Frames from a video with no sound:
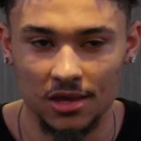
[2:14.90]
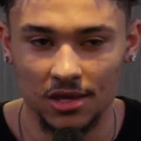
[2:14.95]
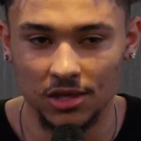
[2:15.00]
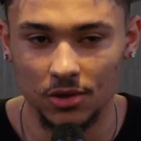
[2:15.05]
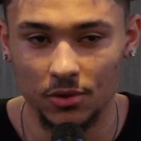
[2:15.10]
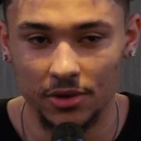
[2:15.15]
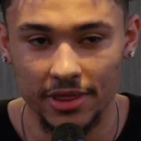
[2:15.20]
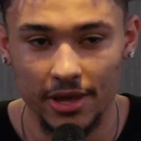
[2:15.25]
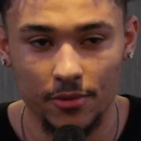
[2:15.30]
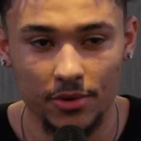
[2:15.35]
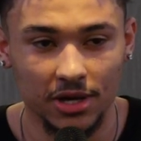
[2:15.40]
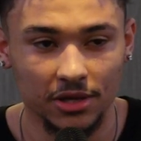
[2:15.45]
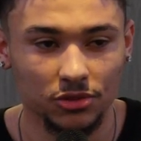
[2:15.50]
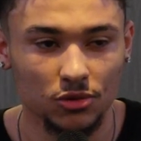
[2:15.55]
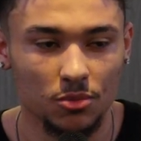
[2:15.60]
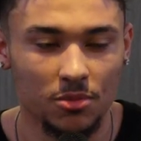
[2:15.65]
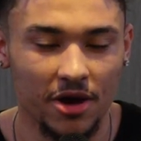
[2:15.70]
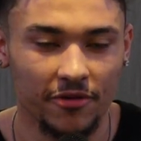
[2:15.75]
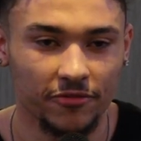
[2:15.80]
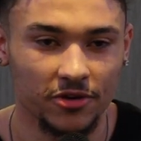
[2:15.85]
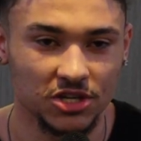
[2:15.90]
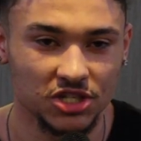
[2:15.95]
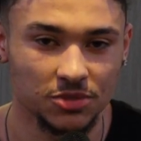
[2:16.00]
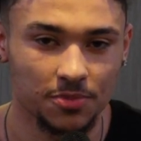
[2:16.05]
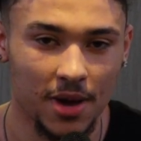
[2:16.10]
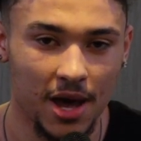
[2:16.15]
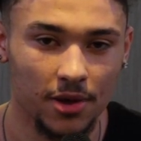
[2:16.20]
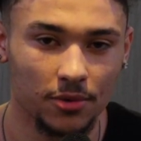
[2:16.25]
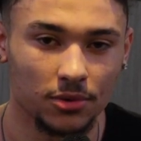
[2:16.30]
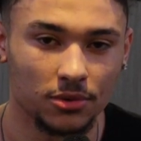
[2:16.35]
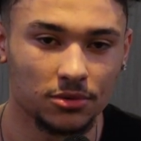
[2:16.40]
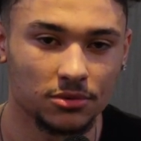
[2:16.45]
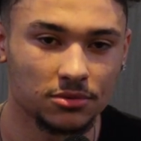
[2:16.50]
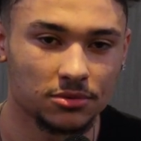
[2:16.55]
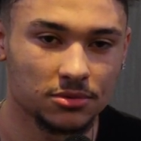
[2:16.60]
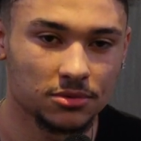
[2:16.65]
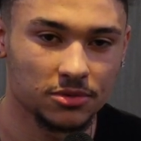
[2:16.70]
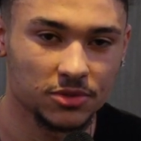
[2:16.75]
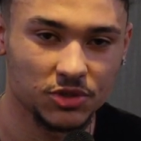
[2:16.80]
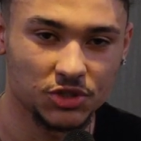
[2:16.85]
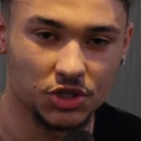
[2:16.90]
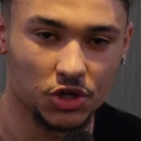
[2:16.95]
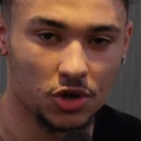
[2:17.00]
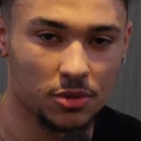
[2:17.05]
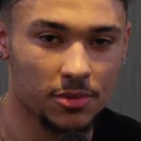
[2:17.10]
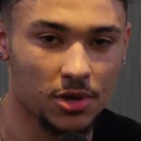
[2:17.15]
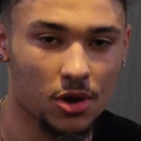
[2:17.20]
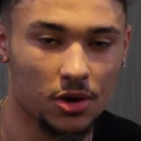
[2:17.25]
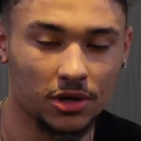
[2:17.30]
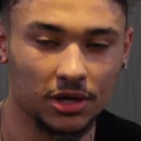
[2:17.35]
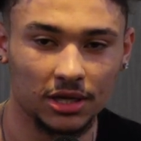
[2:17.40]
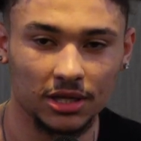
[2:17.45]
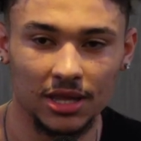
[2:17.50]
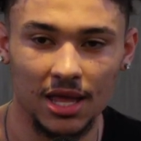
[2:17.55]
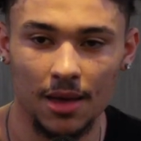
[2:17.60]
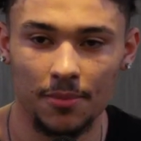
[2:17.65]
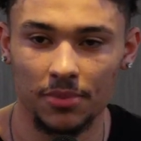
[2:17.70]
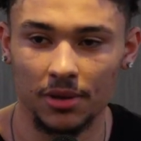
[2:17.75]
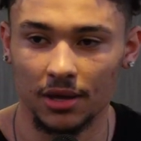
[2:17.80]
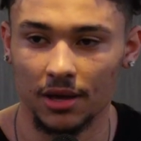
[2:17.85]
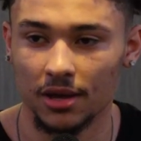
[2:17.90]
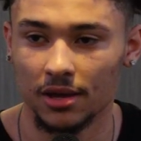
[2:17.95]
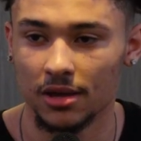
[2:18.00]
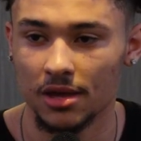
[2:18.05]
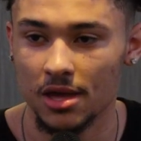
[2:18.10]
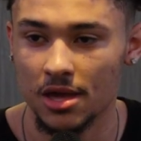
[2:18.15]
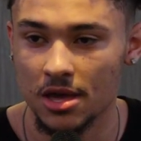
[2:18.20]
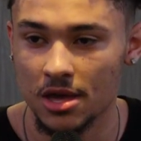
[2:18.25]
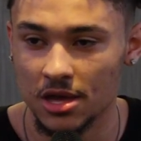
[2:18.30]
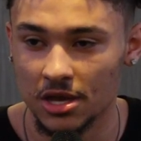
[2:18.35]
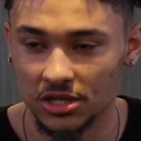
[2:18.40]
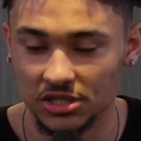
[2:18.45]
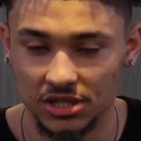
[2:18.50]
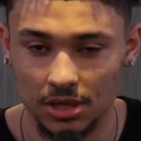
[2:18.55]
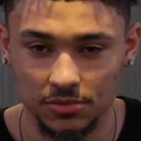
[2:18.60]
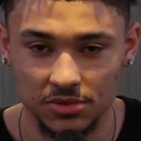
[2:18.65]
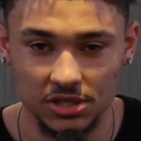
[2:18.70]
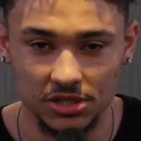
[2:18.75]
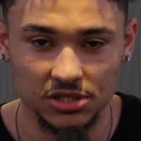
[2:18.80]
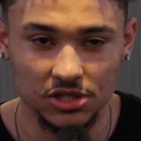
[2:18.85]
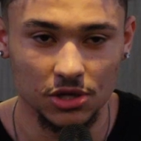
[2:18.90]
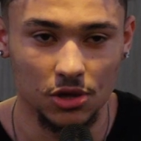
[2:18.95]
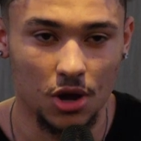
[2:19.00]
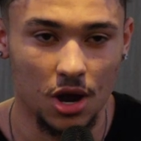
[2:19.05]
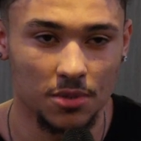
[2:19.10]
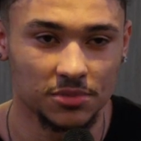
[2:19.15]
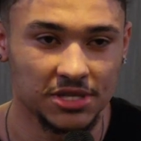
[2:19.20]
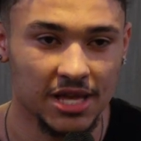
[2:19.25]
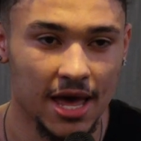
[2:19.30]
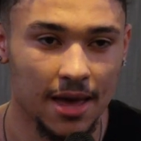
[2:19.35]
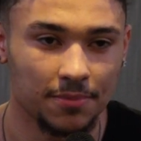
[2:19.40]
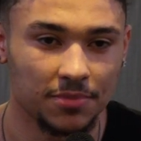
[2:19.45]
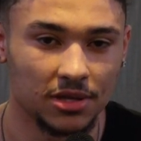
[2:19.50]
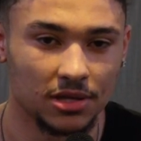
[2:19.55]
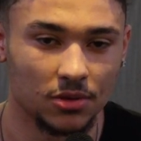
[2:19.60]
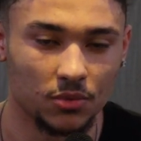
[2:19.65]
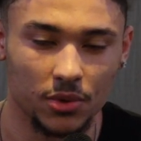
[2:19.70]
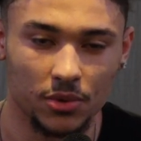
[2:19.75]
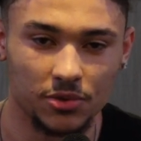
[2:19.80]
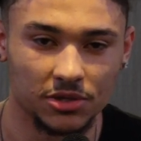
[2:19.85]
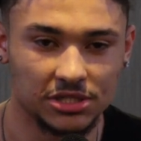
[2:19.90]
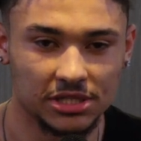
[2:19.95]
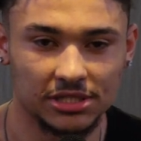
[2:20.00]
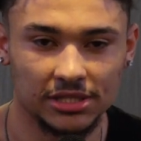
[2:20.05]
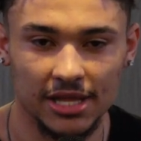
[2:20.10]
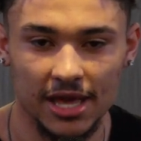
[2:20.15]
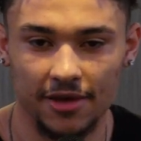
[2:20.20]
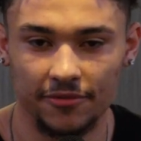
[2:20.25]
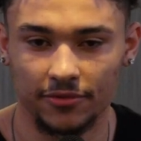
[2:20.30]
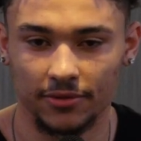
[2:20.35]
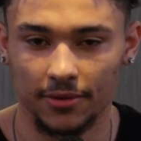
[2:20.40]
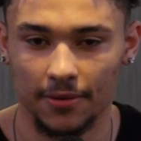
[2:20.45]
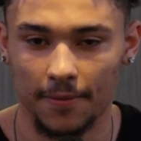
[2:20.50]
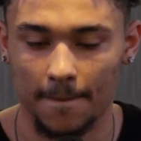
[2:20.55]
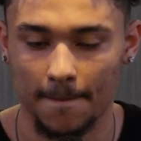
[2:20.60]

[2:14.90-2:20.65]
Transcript: You were there when I threw my first spiral, cheering me on and clapping. I jumped into your arms happy, and we were just laughing.